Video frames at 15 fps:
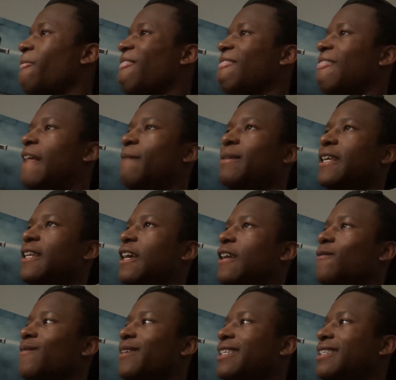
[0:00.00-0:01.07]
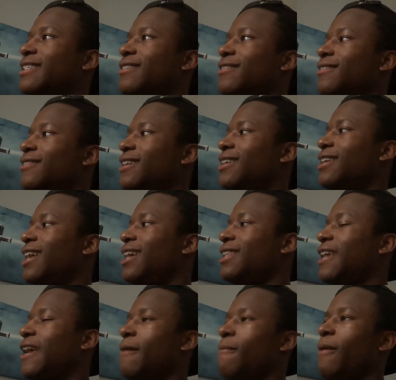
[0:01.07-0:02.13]
I mean, nothing racing or nothing like
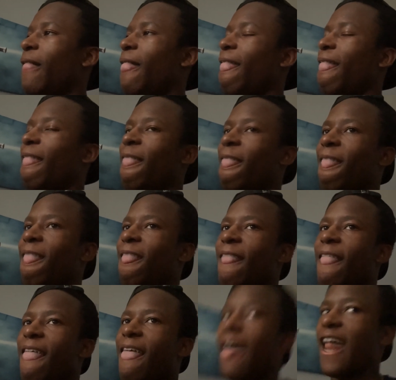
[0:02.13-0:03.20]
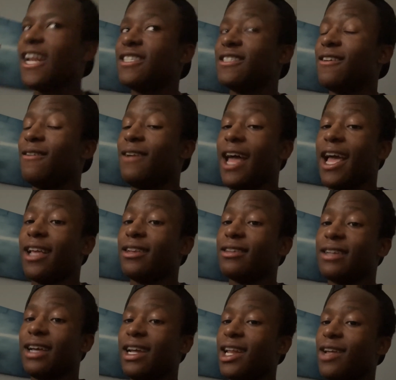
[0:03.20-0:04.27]
that, but I don't
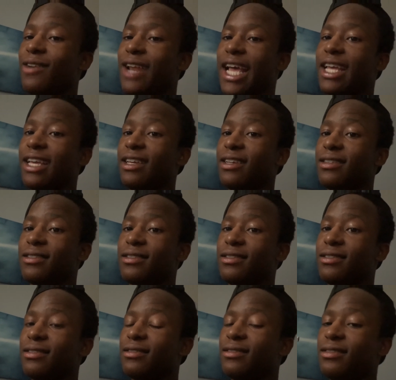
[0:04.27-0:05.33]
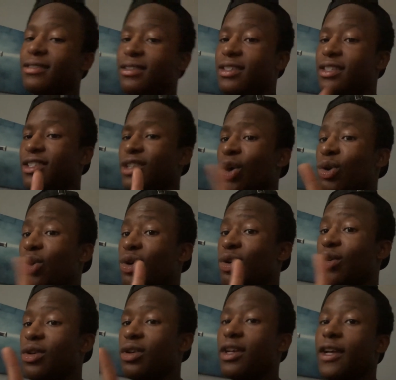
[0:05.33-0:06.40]
like it. No.
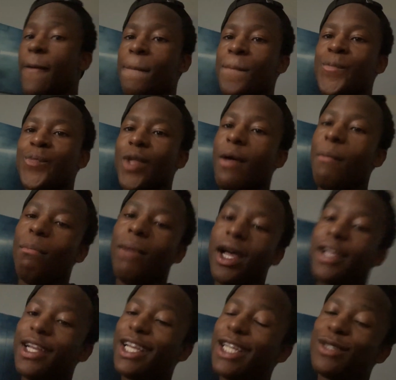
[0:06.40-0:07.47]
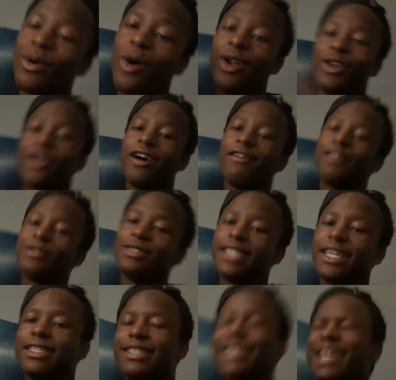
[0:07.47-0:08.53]
But it's rolling off on
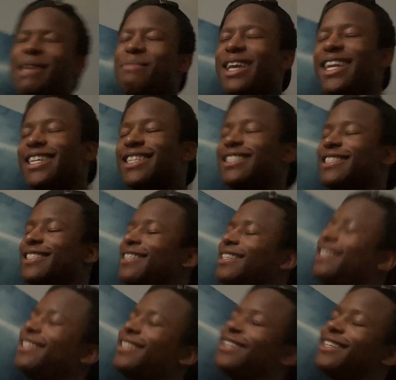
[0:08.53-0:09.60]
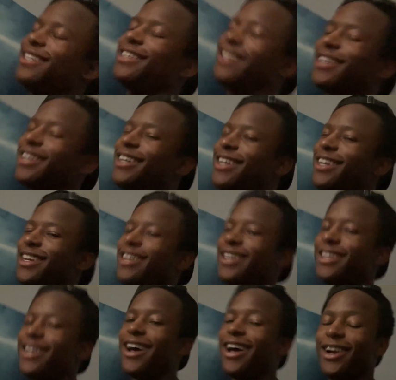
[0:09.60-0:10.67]
16 minutes.
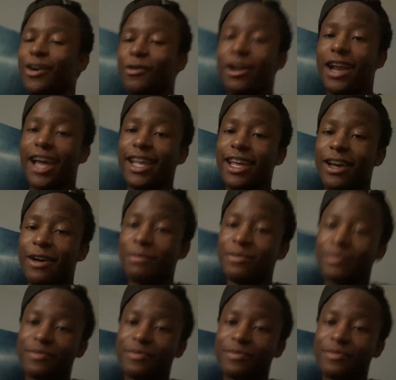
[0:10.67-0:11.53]
Y'all know what I am.